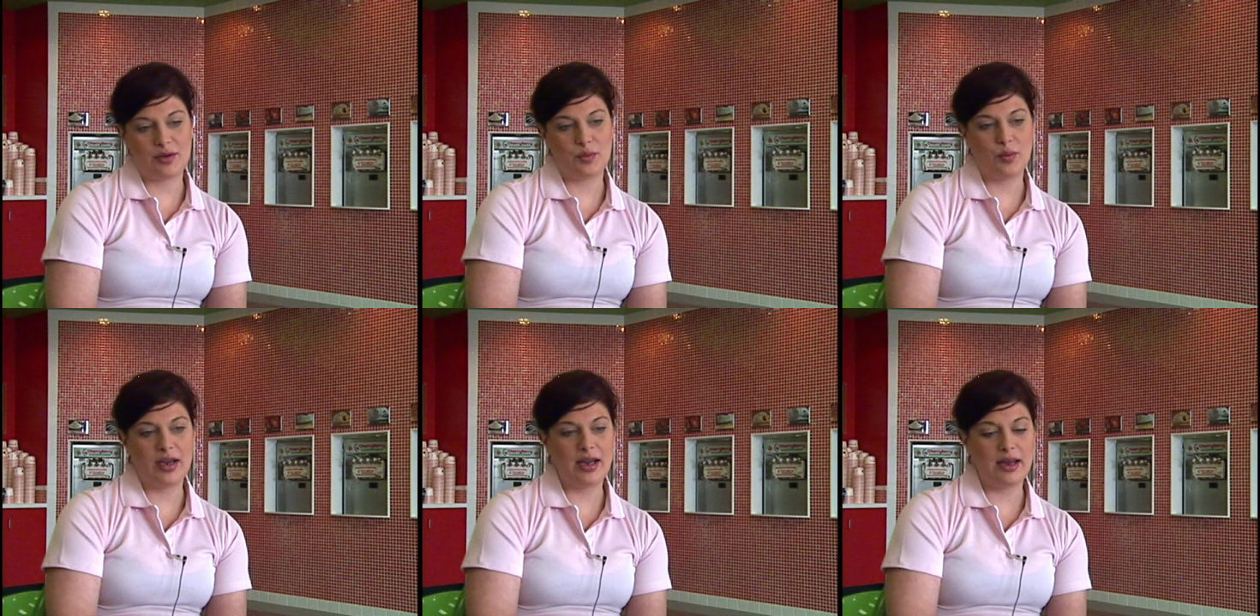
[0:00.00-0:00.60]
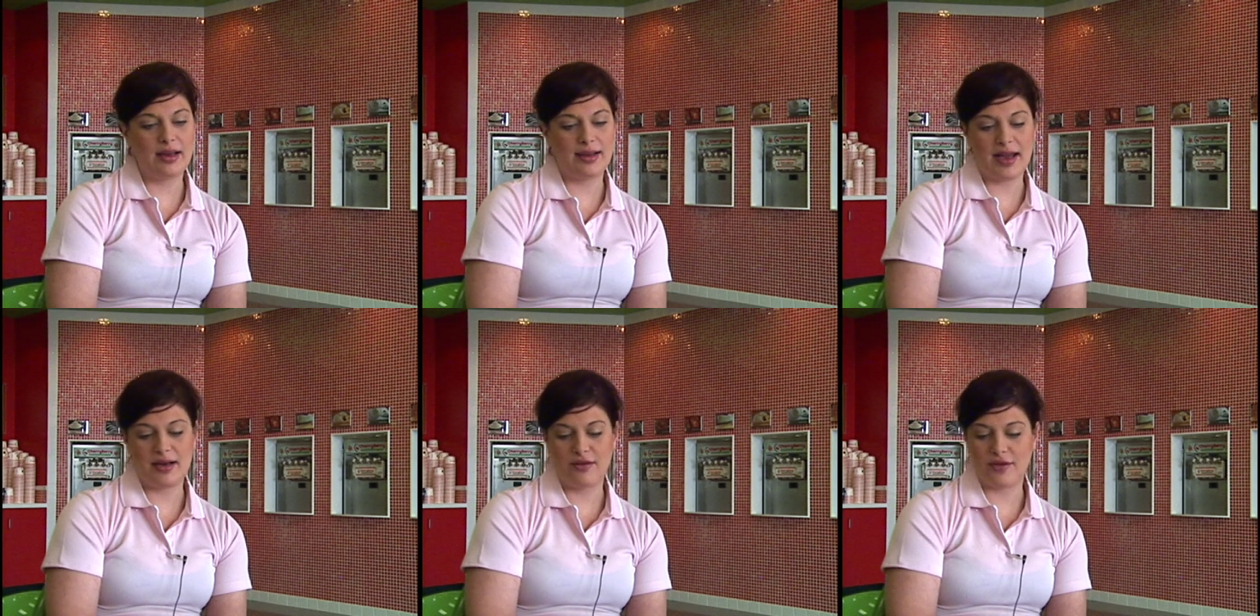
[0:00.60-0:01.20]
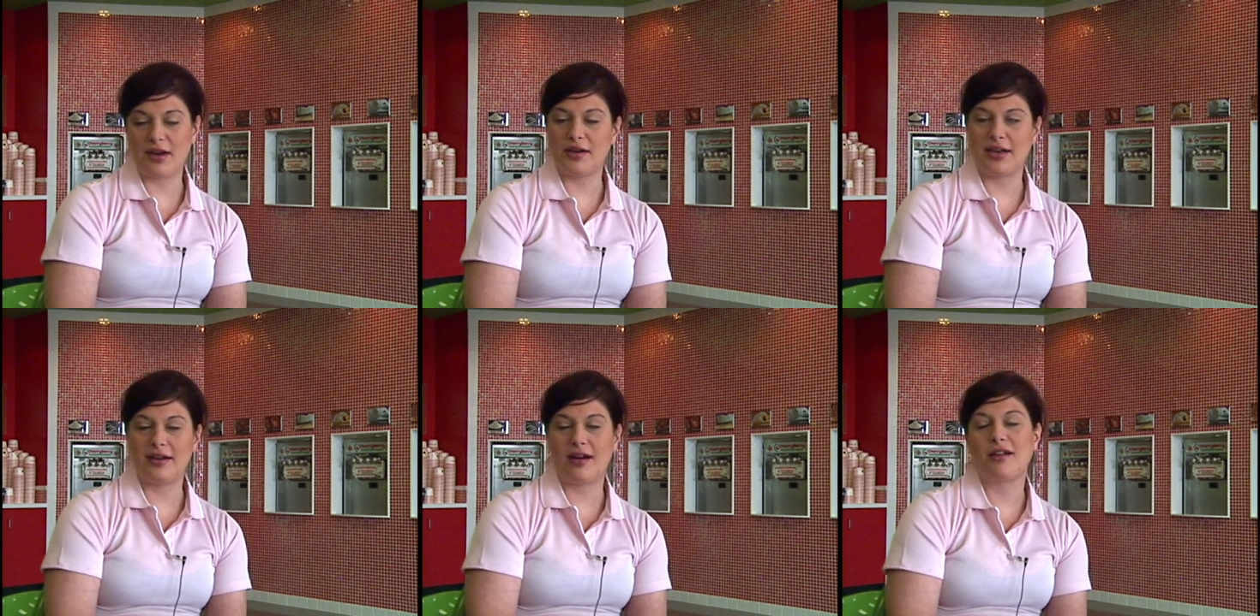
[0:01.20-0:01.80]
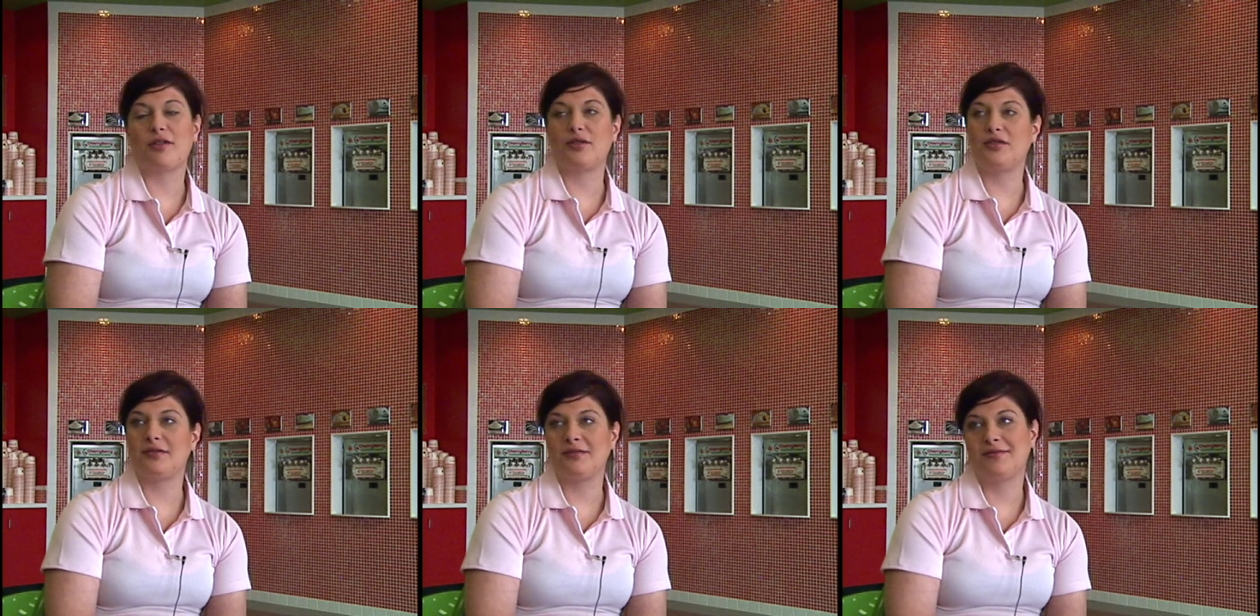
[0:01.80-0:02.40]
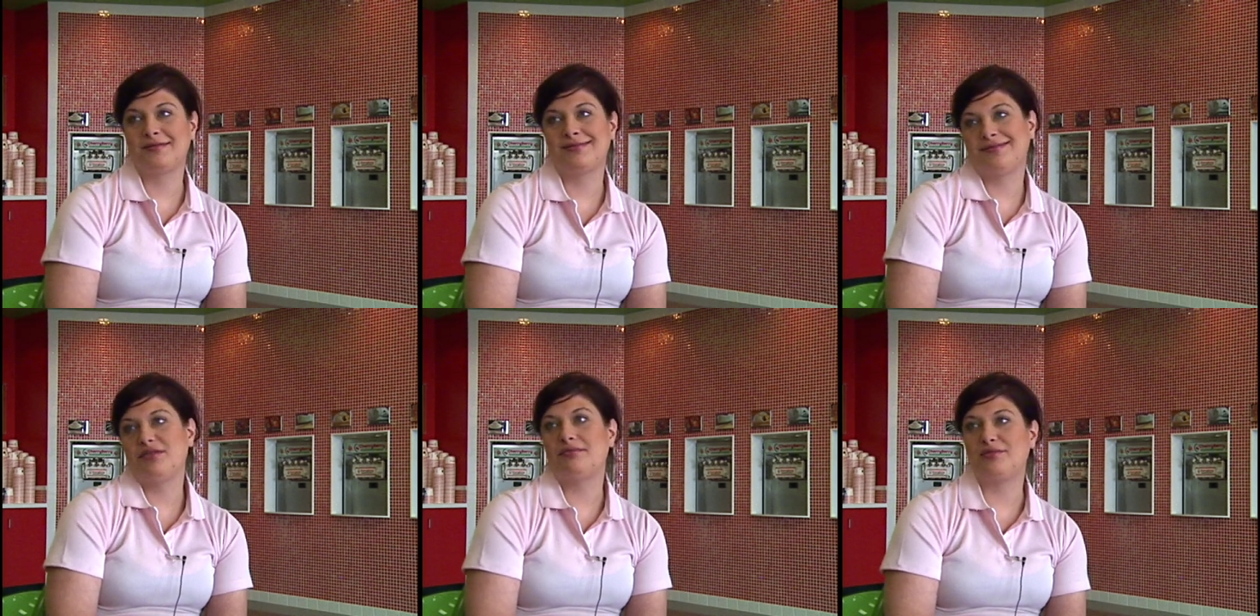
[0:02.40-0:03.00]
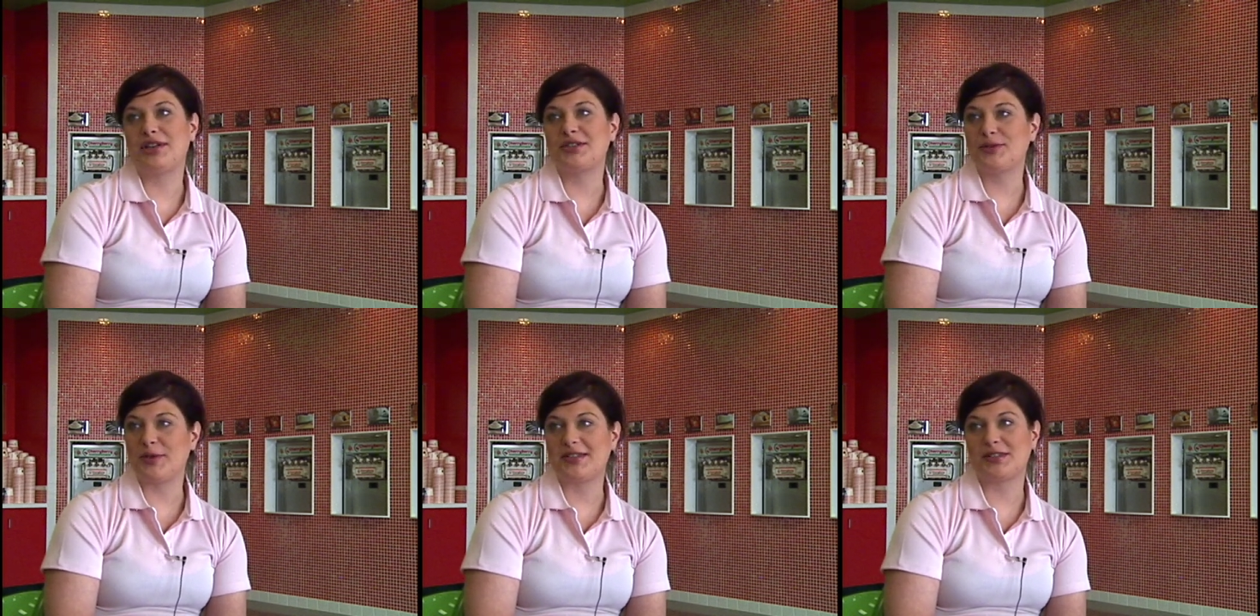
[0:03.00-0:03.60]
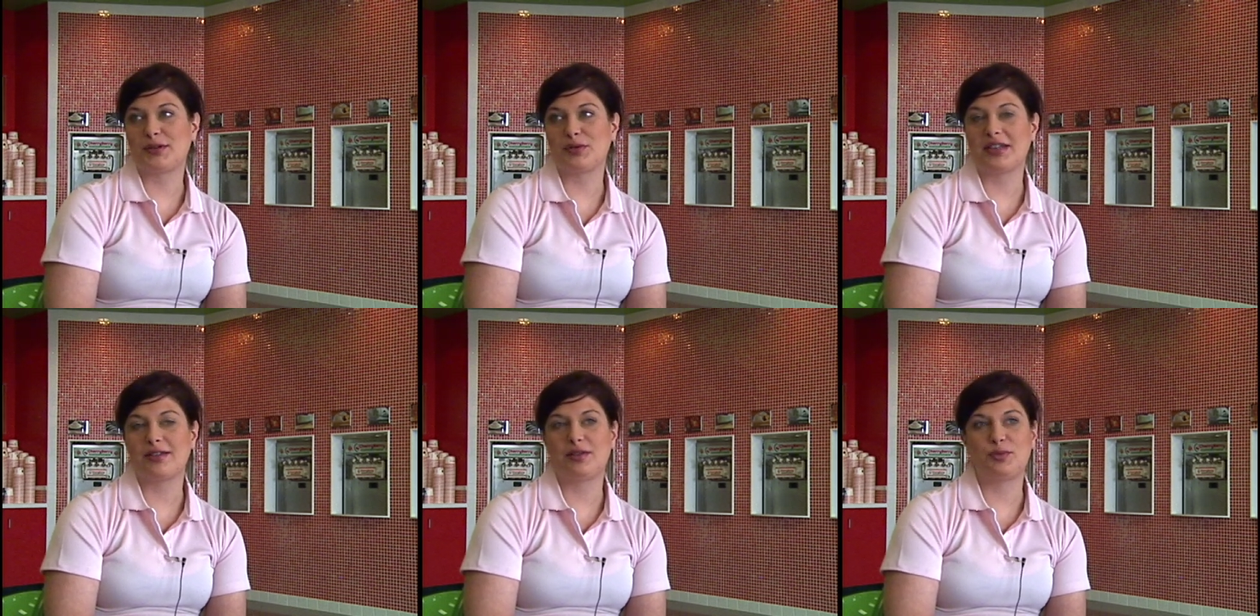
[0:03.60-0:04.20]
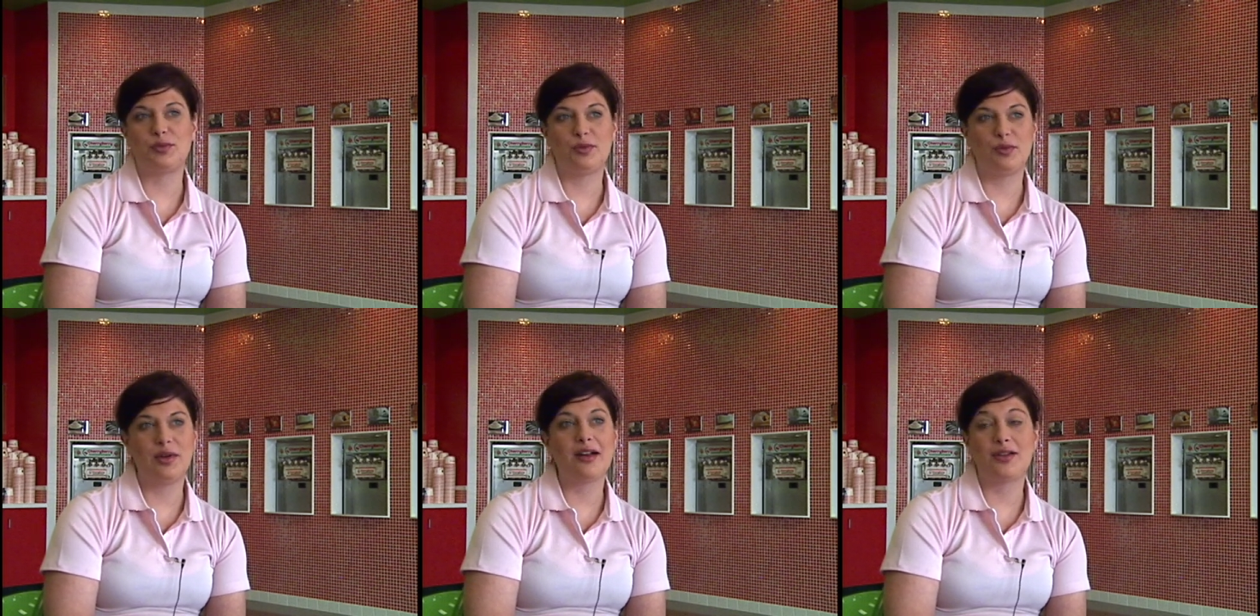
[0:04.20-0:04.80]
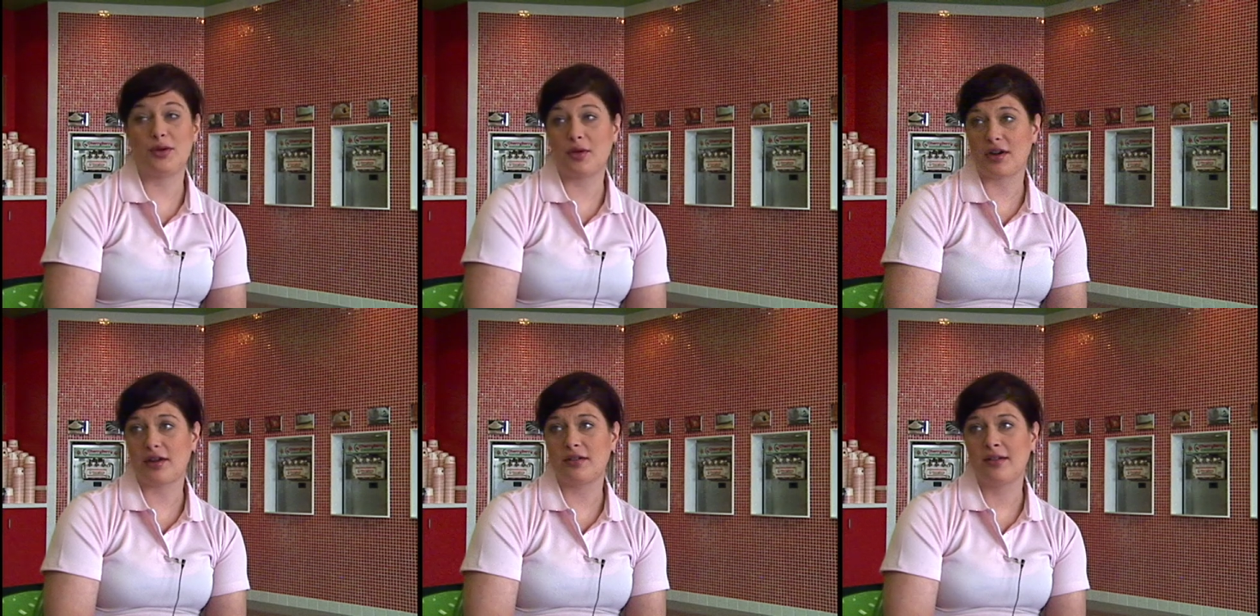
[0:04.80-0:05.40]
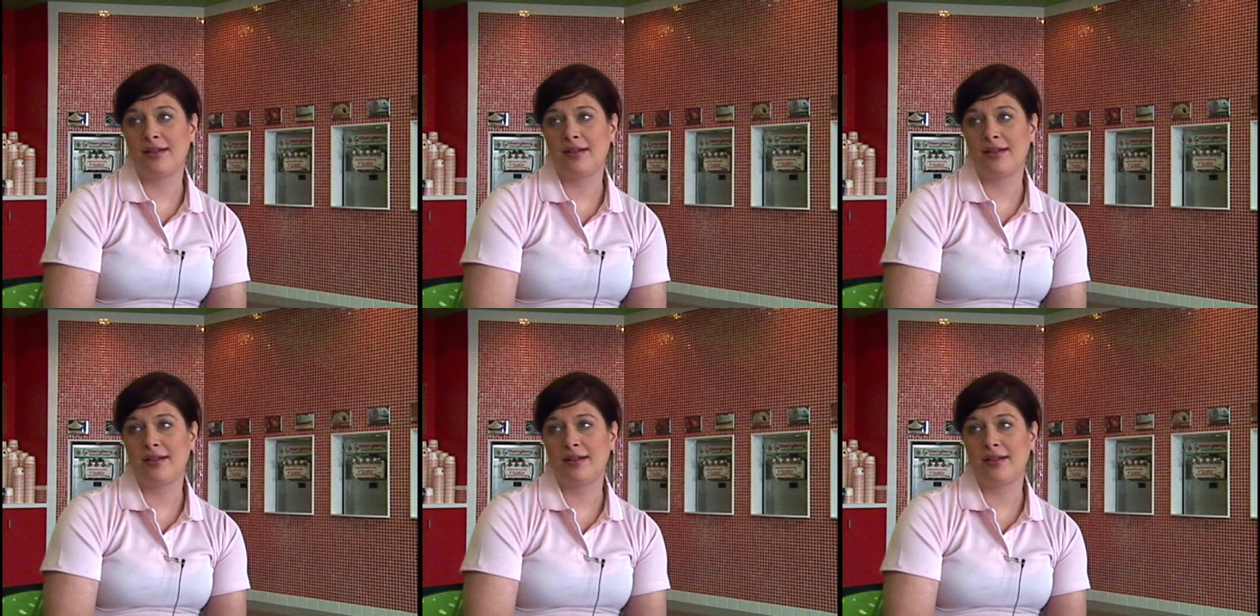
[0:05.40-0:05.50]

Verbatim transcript: We kind of are in our own niche, basically. Um, we are yogurt.